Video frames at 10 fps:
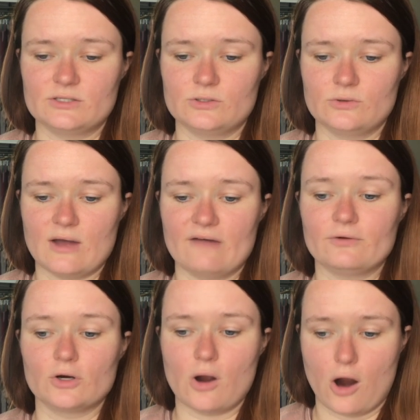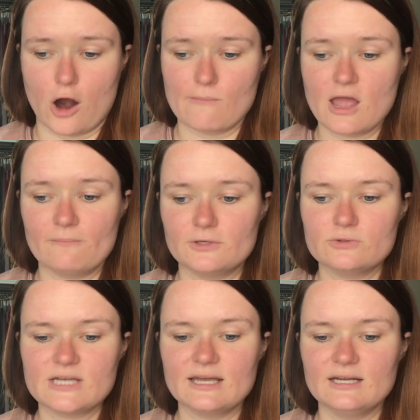to have her arm
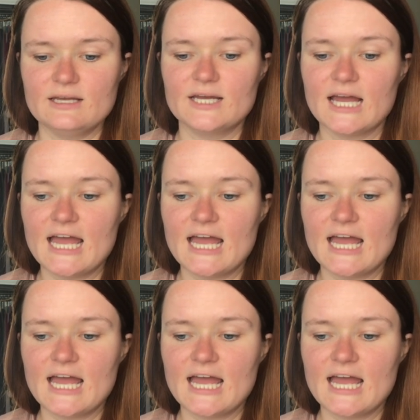amputated